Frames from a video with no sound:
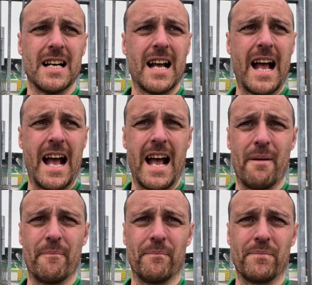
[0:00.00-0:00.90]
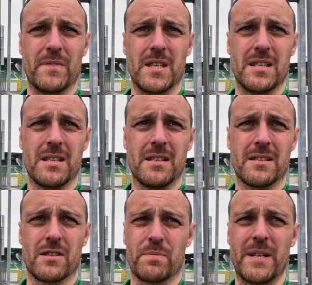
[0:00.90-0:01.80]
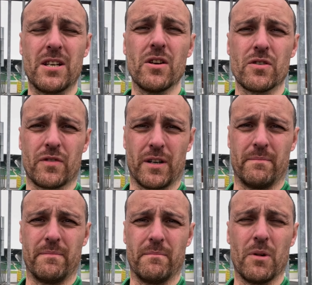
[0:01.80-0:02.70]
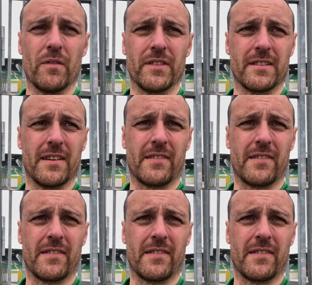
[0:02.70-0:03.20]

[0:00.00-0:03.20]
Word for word: Um, so it's been huge for them moving to this